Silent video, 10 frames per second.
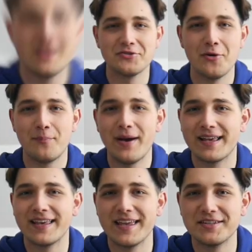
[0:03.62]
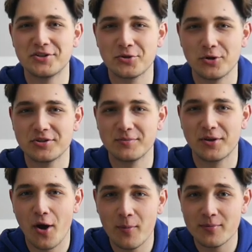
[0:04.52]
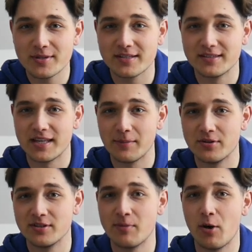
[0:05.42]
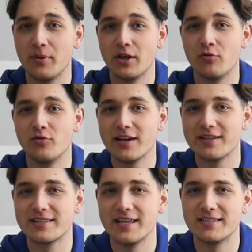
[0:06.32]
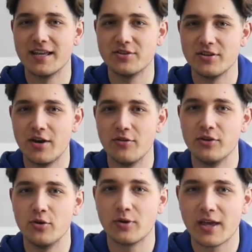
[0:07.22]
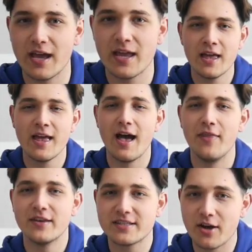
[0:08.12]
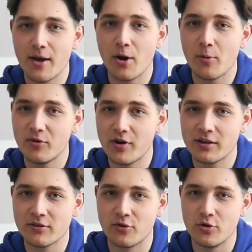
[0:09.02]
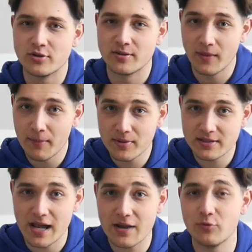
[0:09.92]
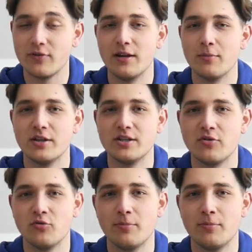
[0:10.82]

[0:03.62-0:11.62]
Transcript: So I'm back again to squash some common misconceptions about being a real estate agent here in the UK. And this time I'll be running through some numbers and revealing my January